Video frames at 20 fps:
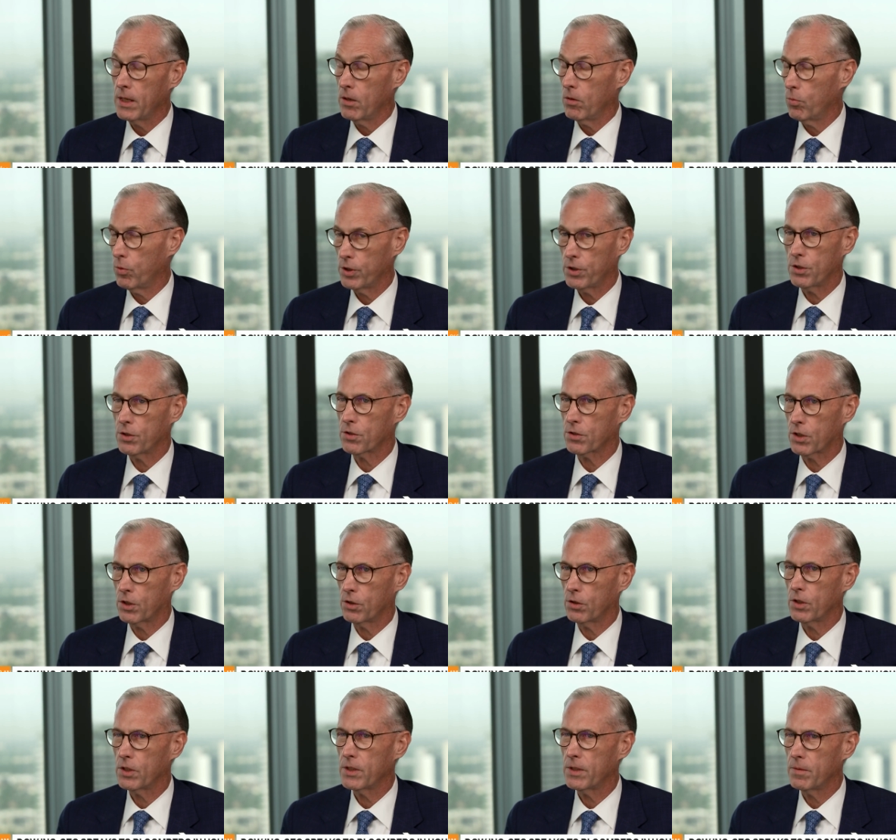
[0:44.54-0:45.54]
which is
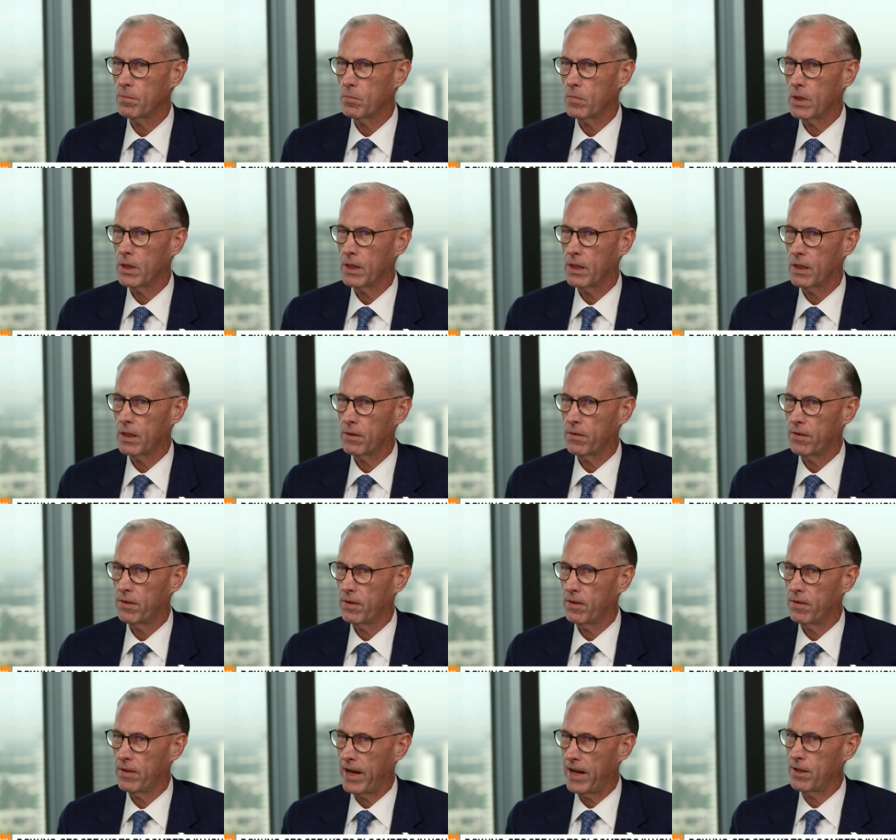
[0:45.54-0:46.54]
good. Uh,
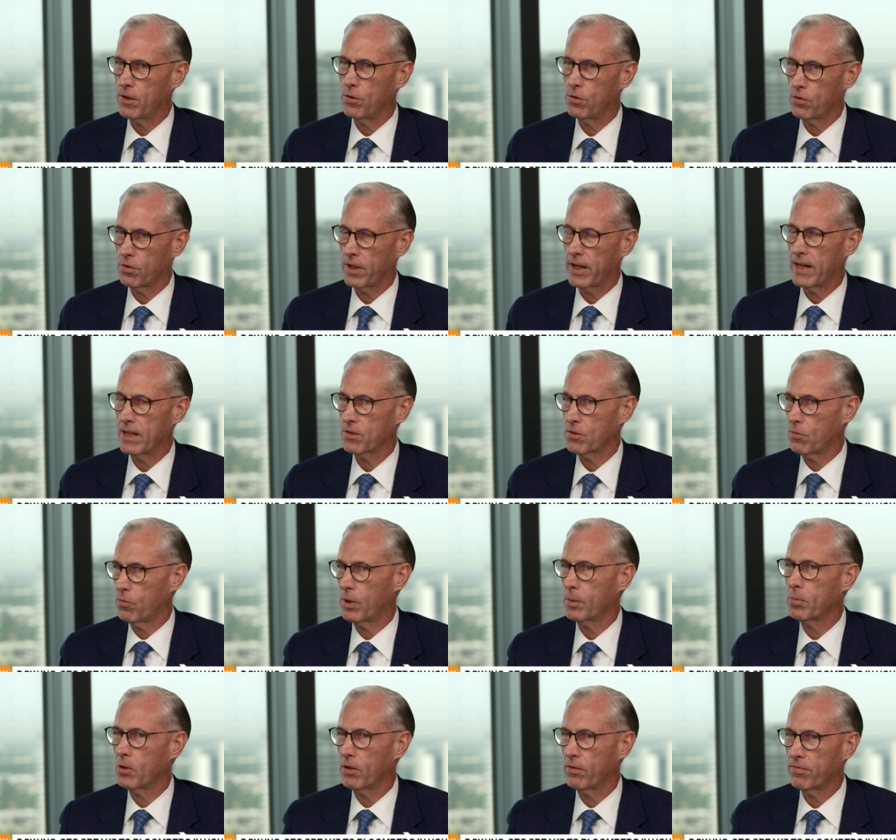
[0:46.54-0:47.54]
that usually has a
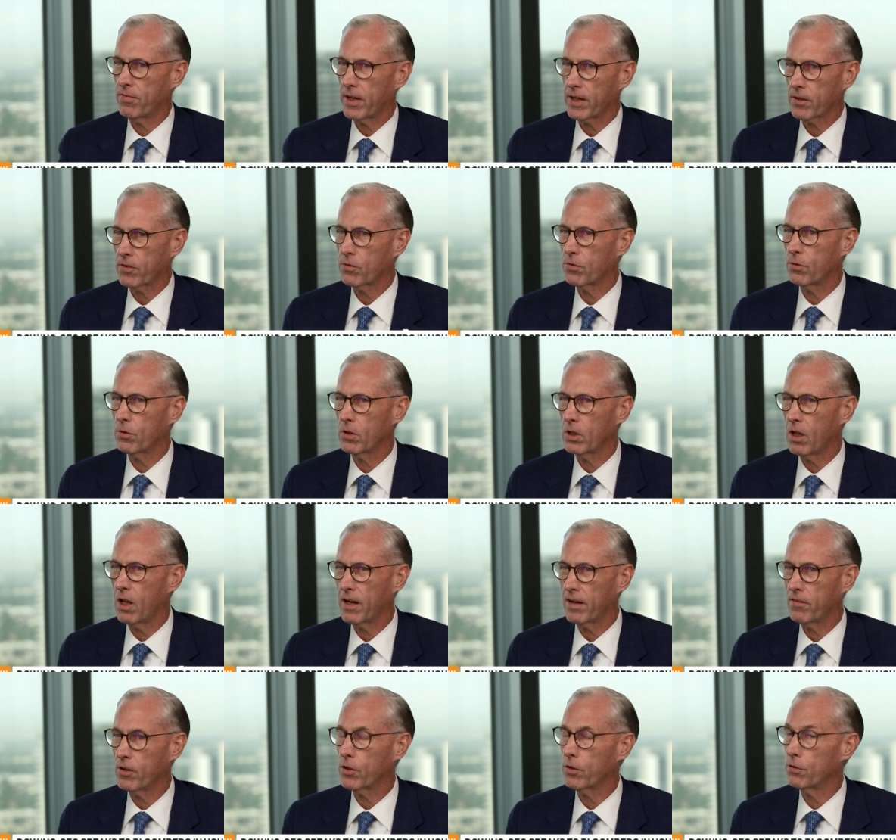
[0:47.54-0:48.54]
ripple effect through a lot
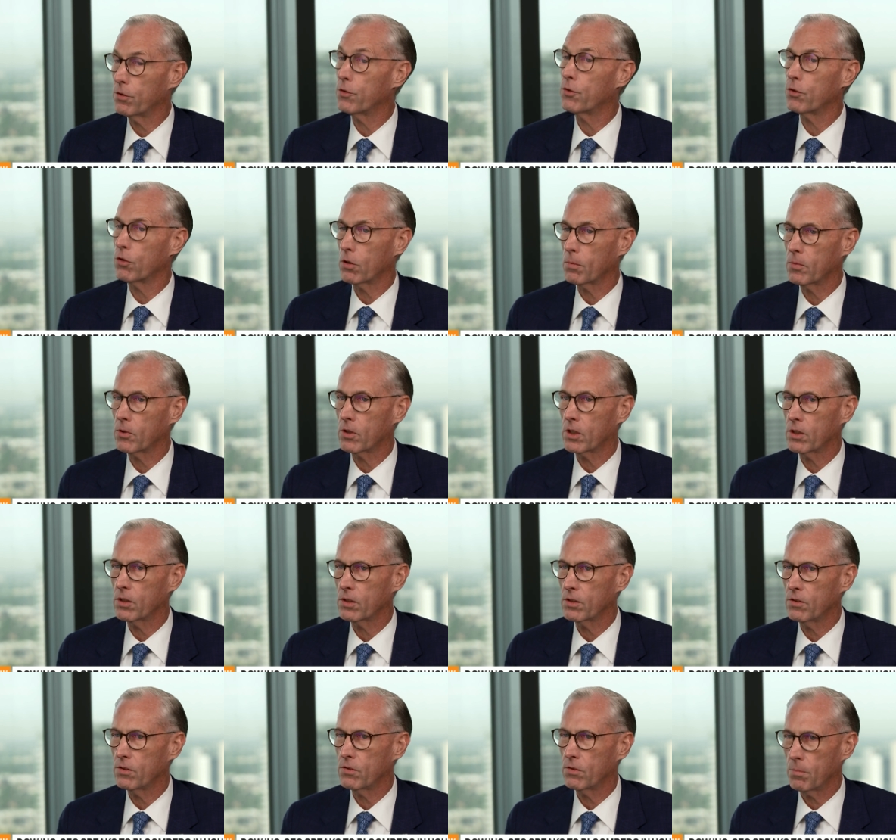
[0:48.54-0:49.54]
of other durable
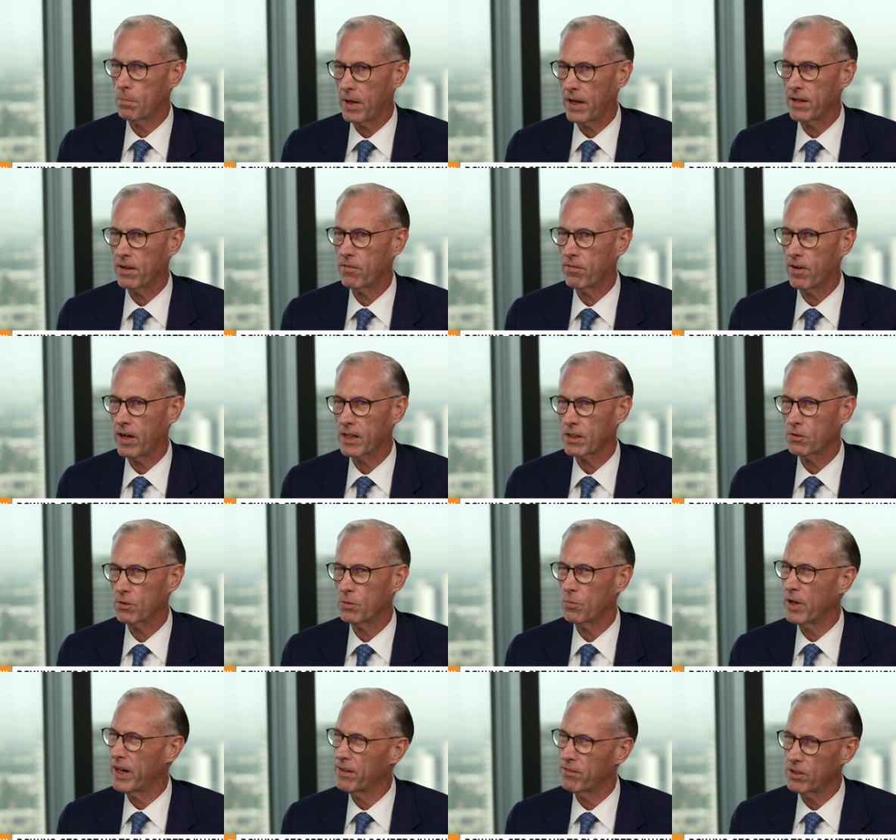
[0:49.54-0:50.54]
goods
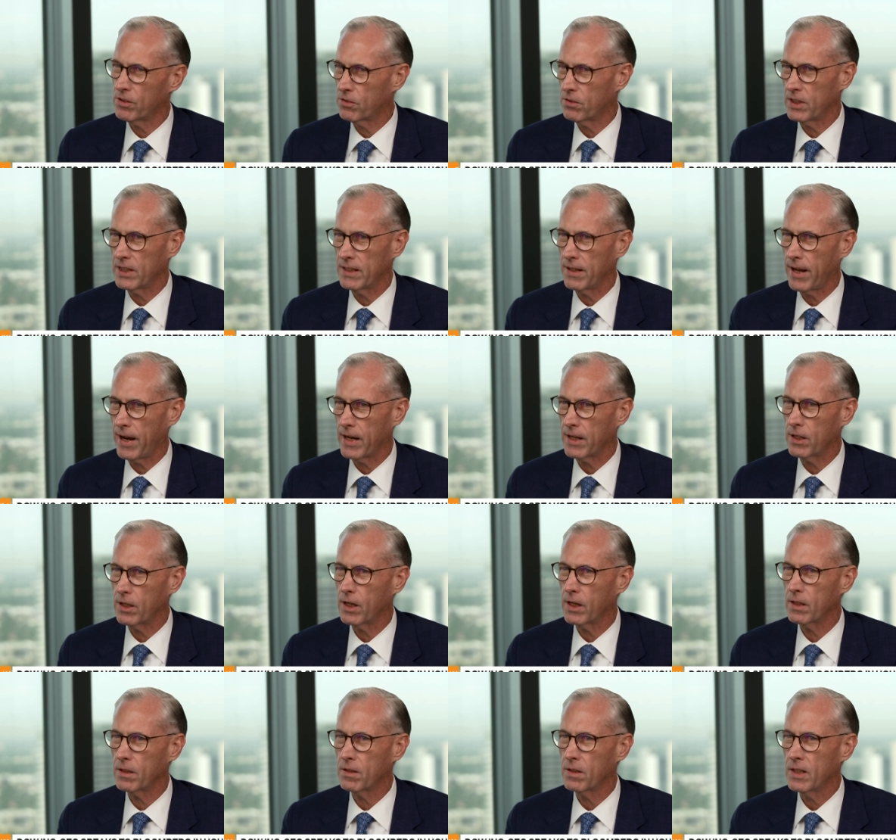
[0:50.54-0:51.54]
manufacturing. We haven't seen that
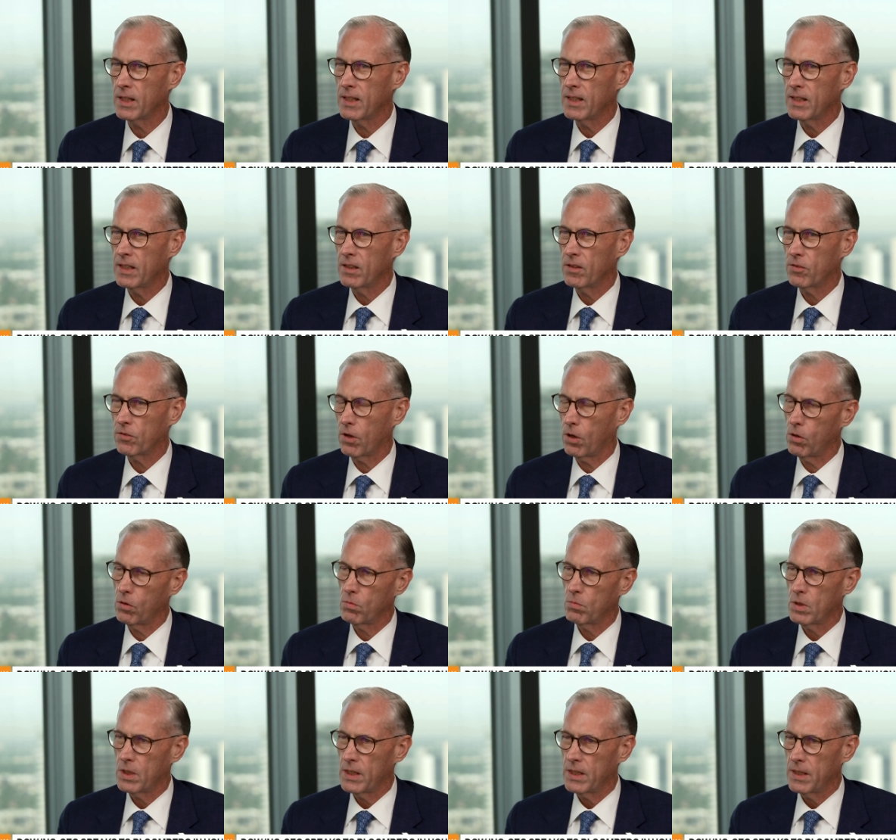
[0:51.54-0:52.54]
yet.
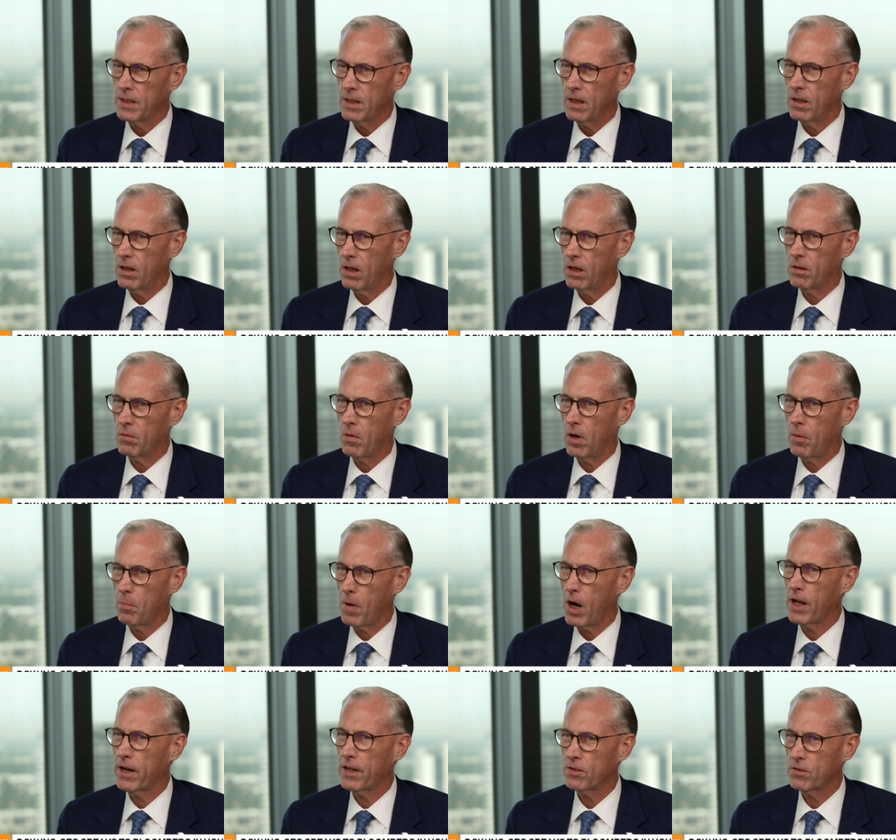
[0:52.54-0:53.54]
So a,
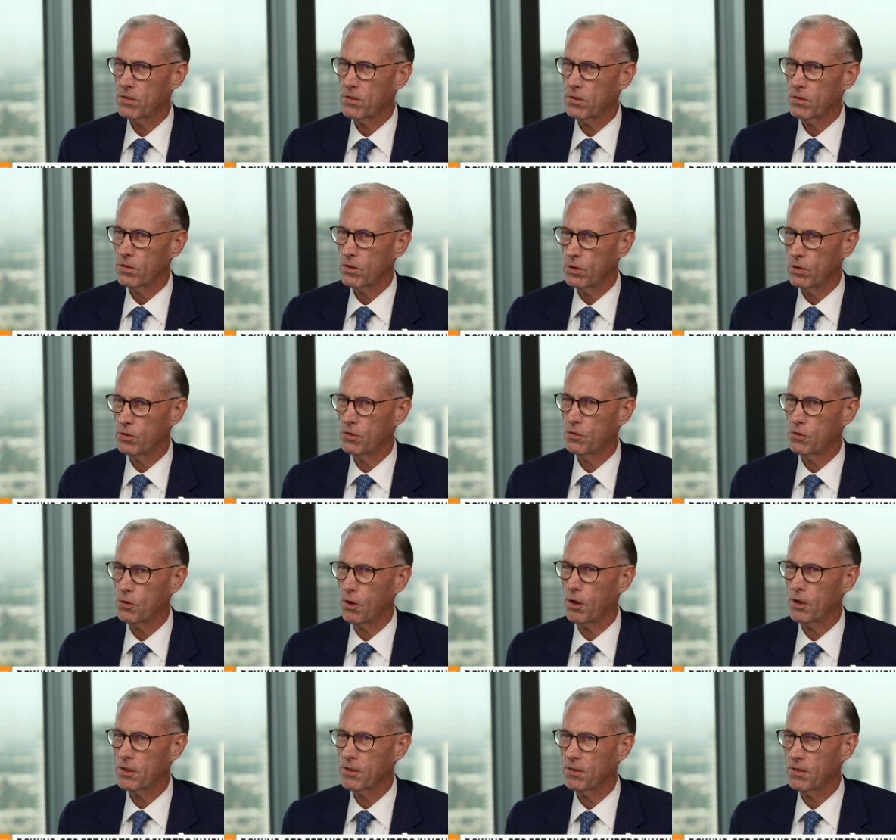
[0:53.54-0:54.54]
modest, good
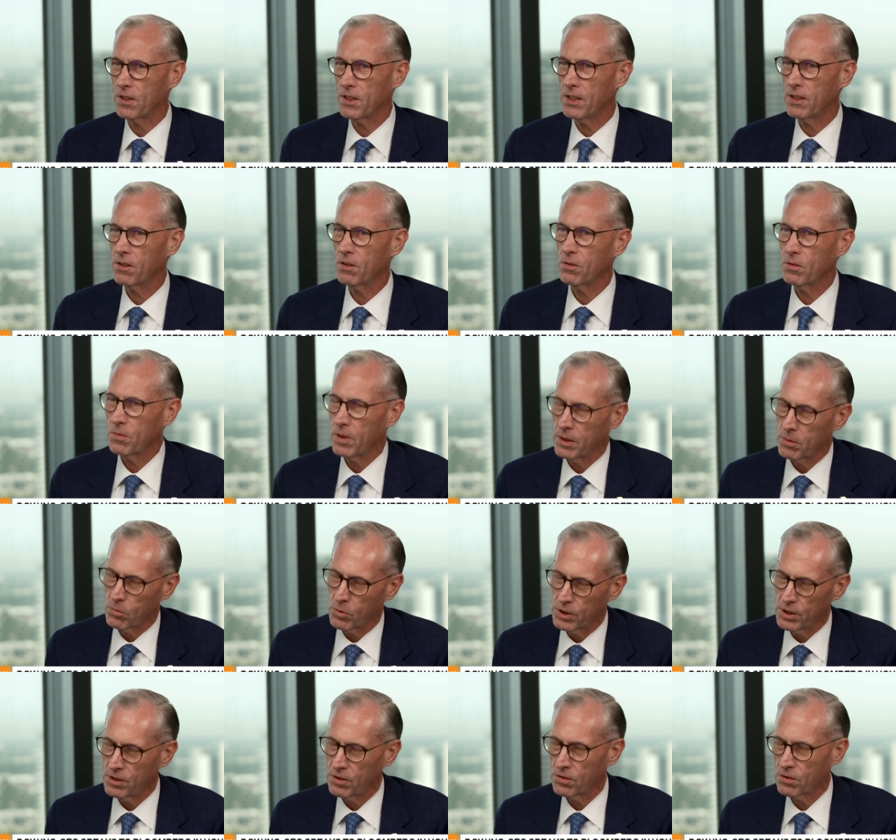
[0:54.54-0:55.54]
start to the year, and
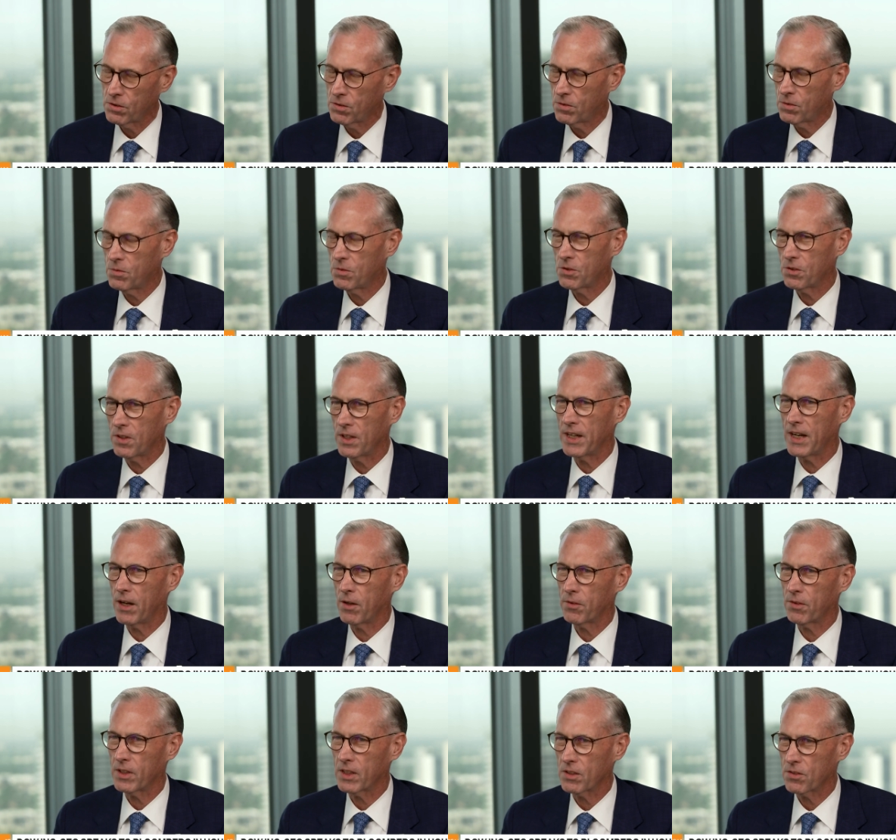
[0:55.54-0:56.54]
we just see how
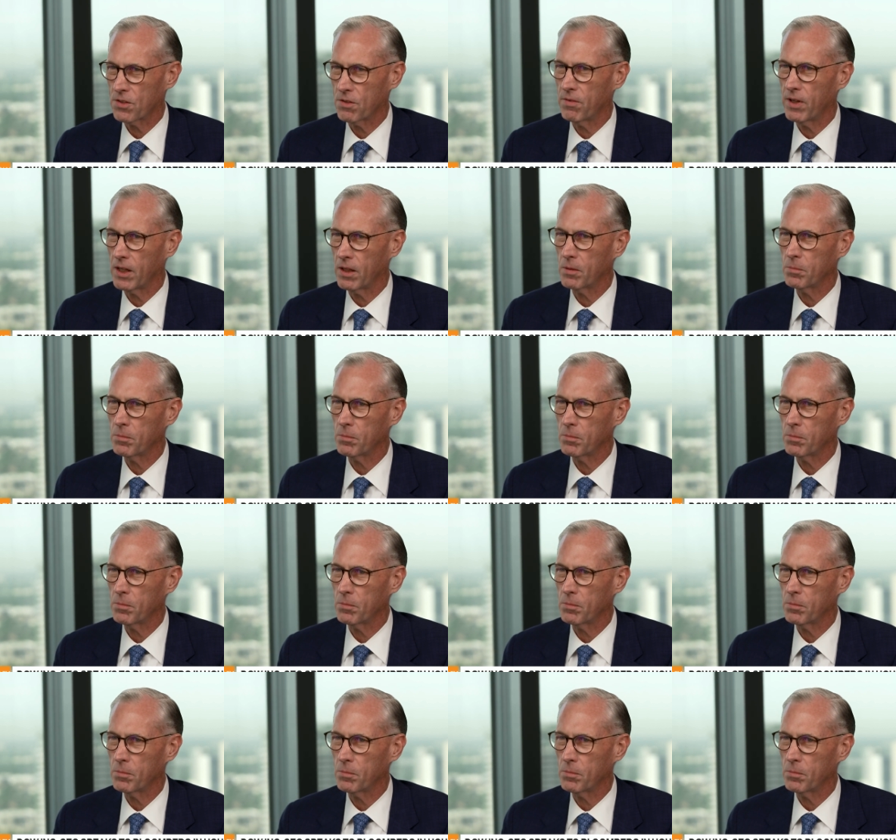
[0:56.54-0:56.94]
things develop.